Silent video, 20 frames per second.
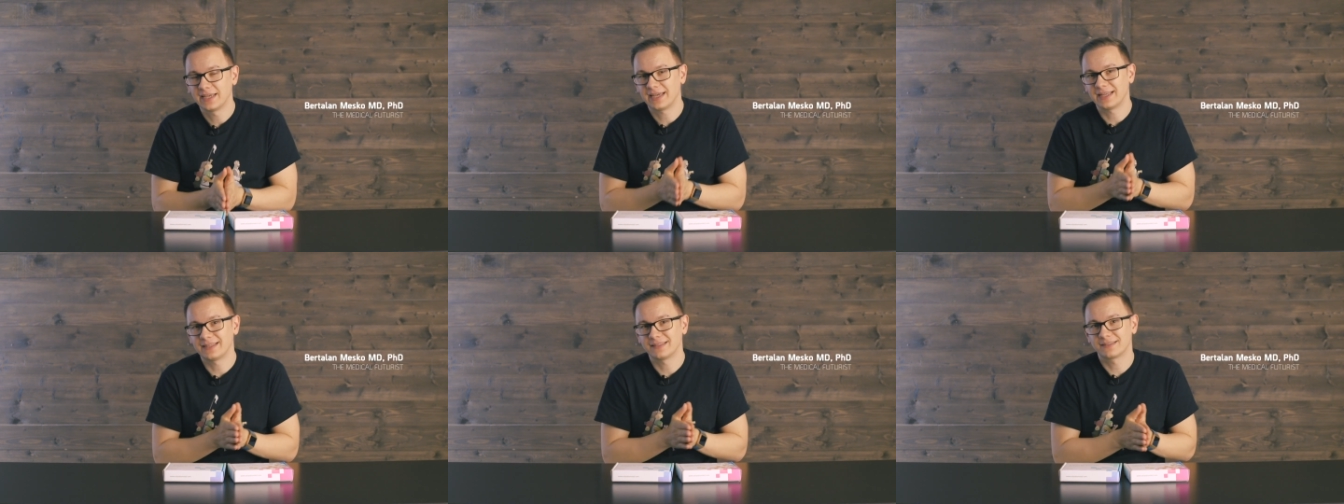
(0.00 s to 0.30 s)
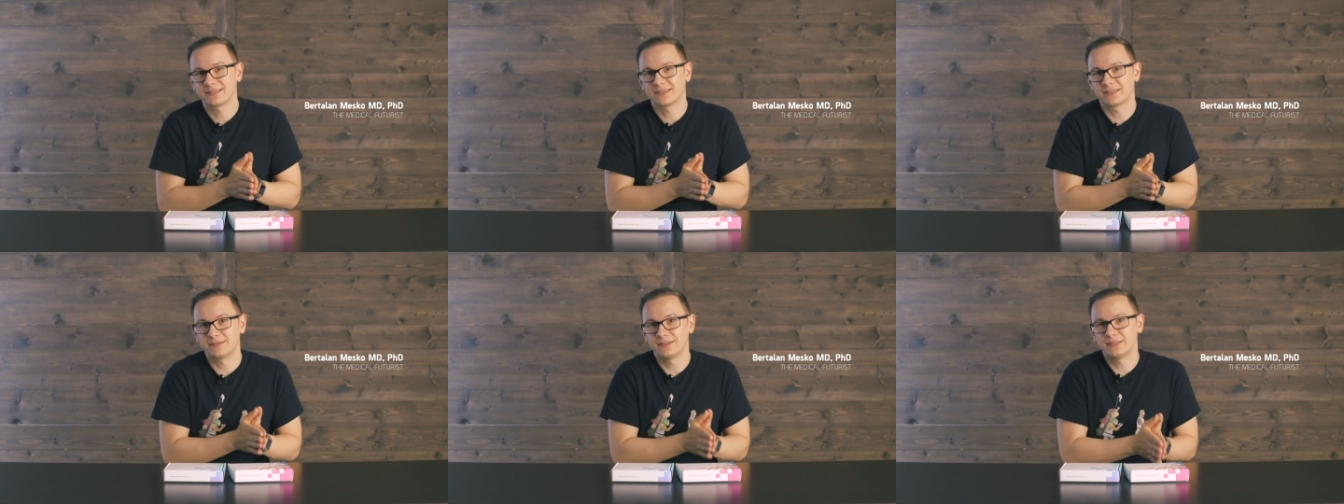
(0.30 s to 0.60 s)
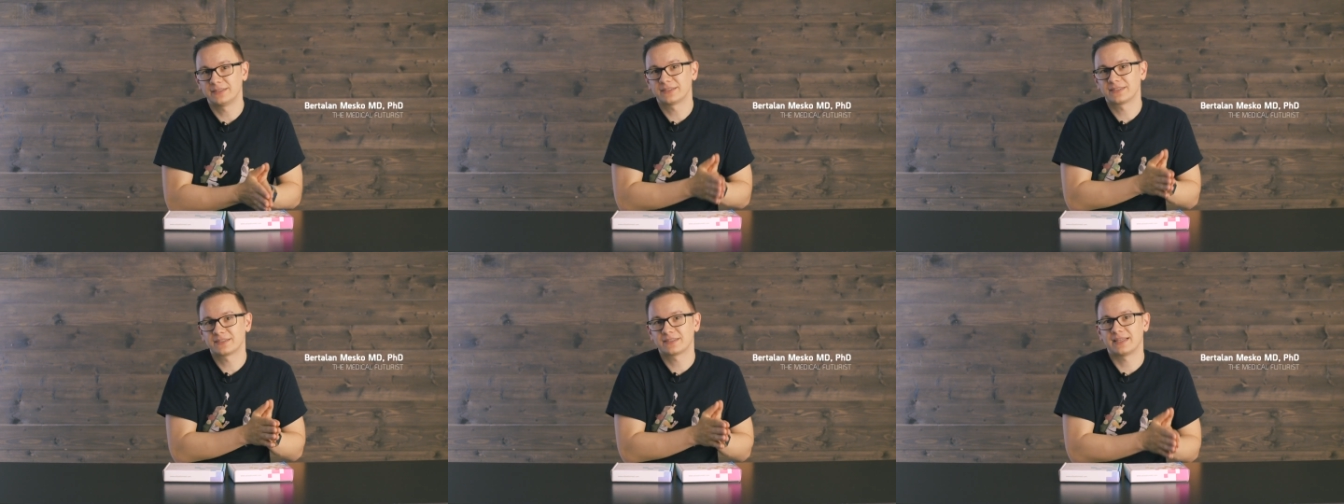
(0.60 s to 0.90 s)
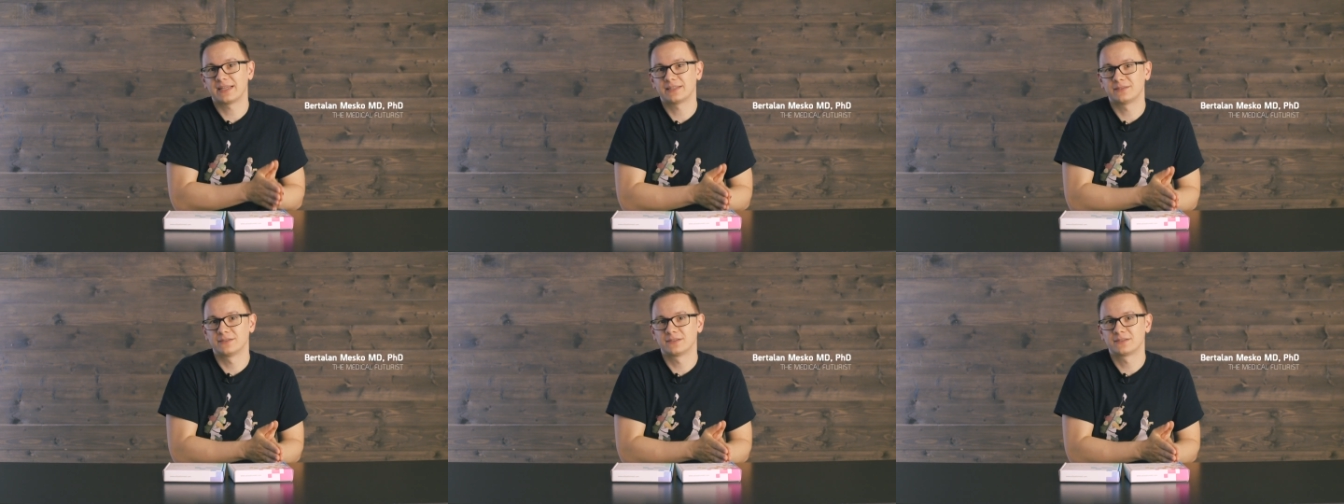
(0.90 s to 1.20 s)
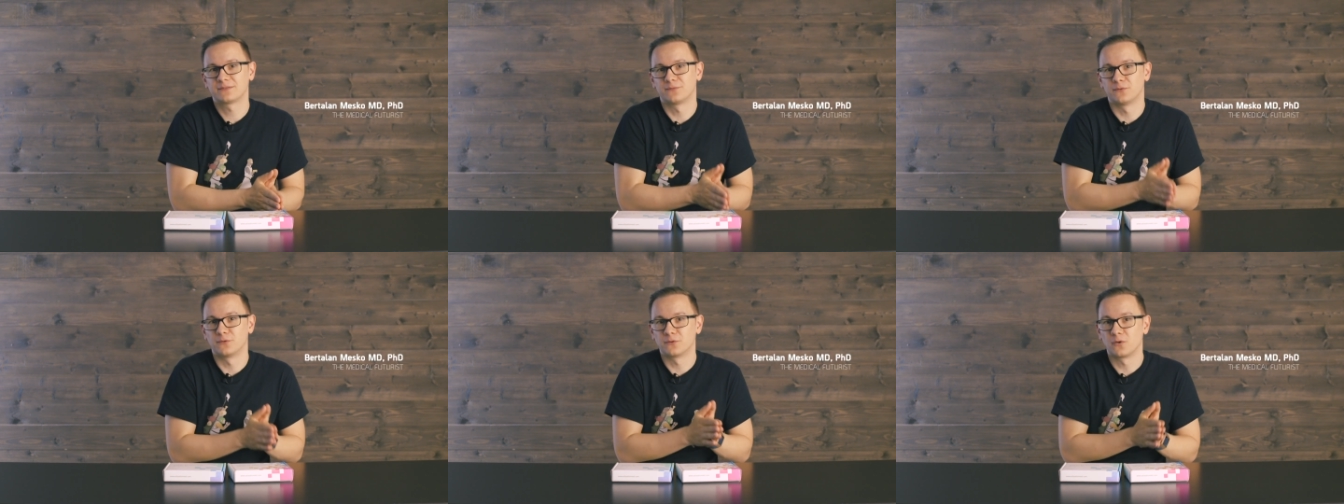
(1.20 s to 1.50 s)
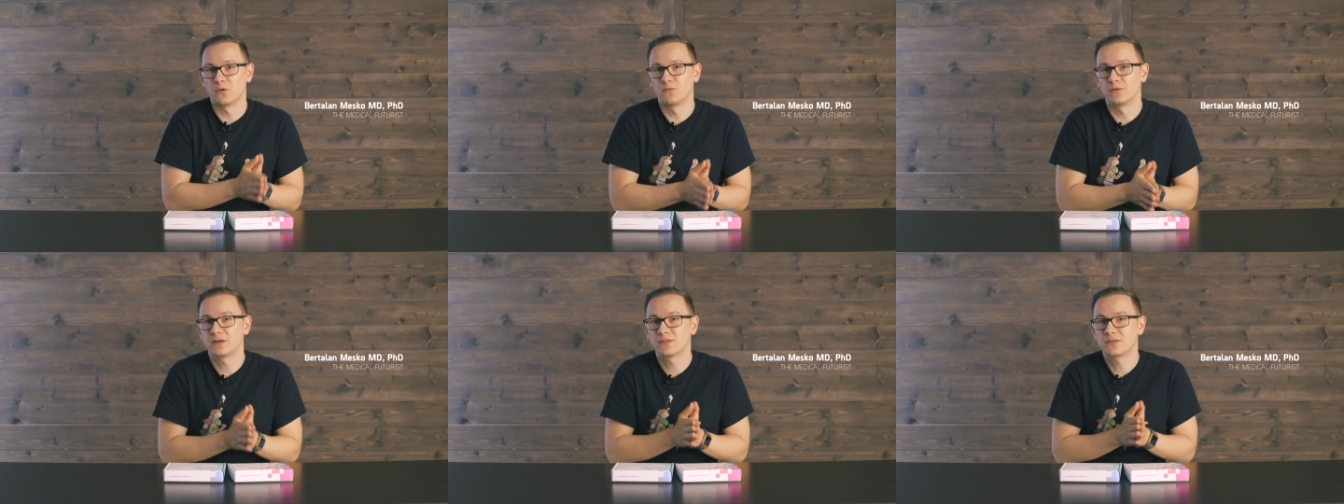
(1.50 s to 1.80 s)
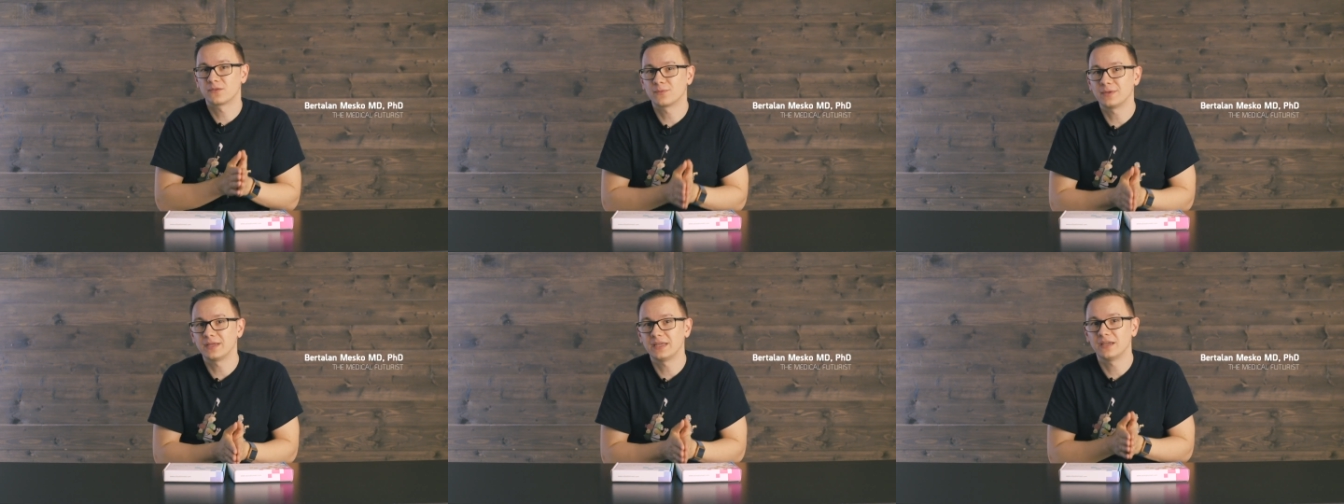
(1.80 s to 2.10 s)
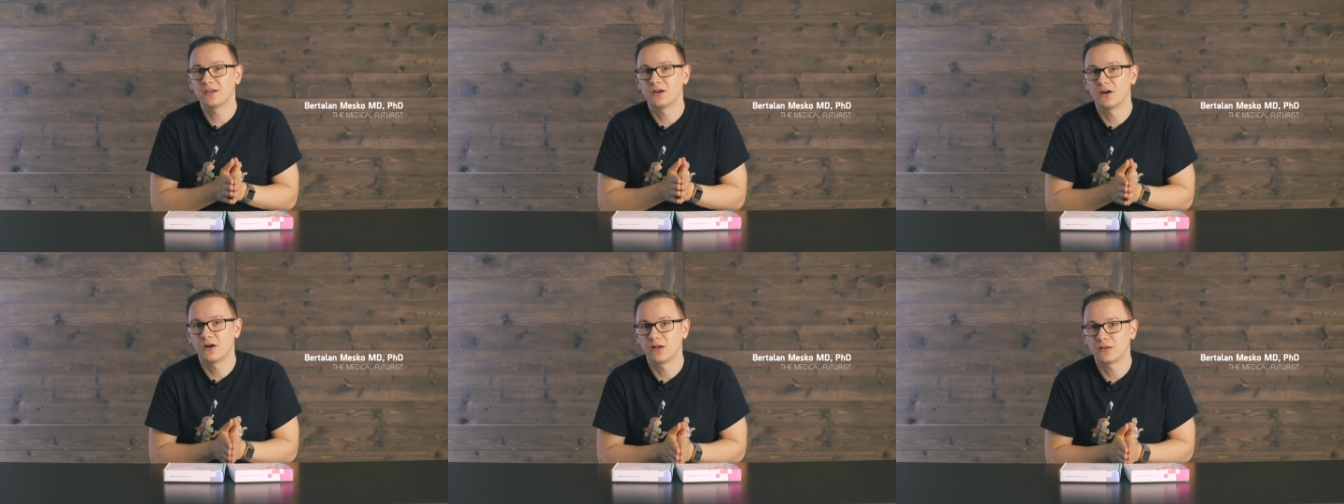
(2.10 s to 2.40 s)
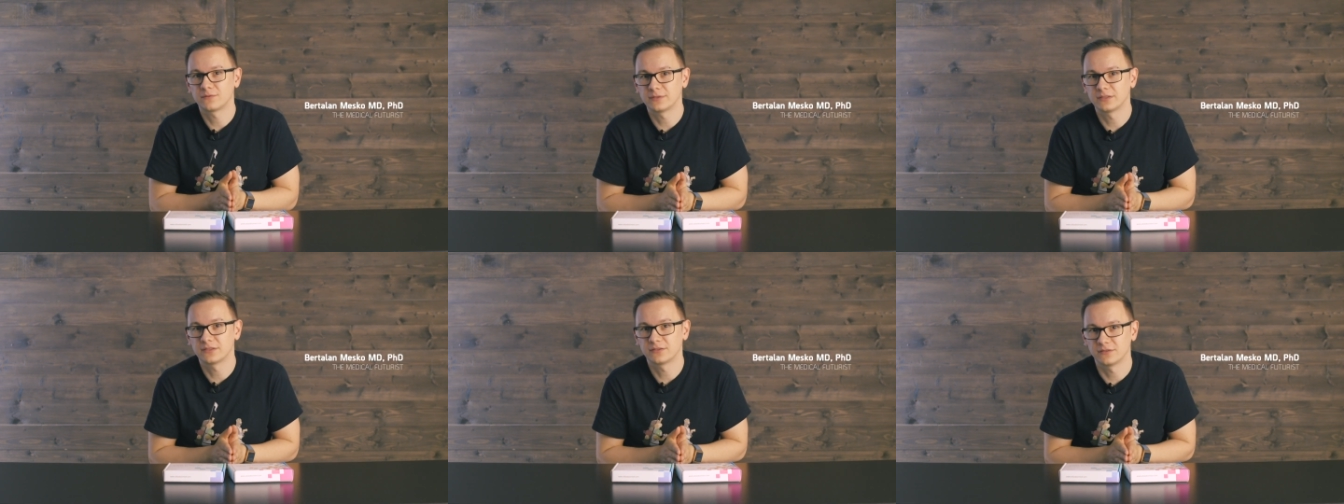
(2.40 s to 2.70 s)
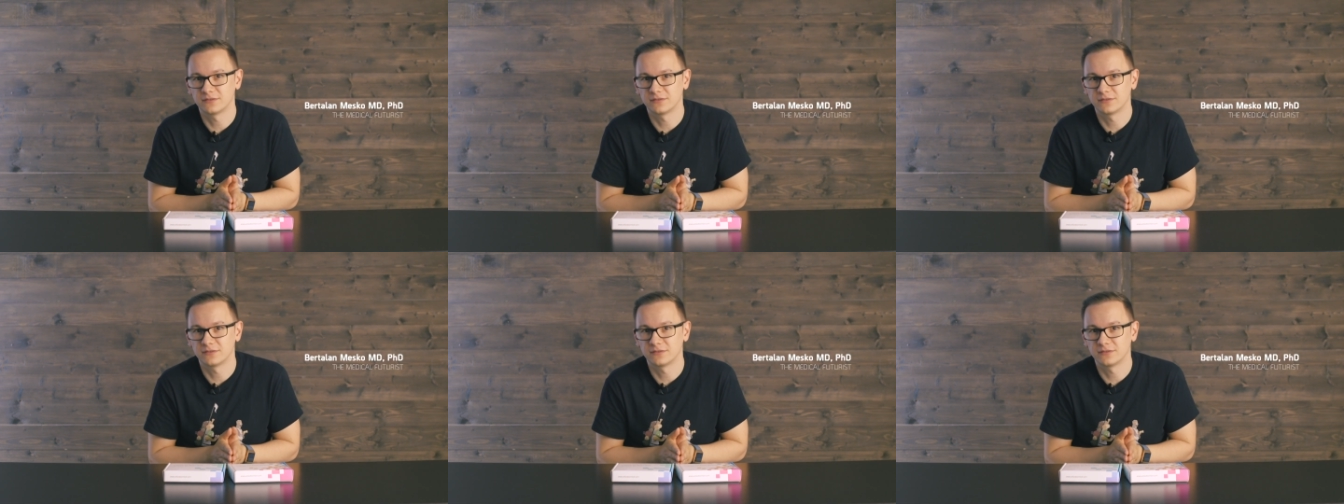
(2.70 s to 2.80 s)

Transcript: and career status for over three hundred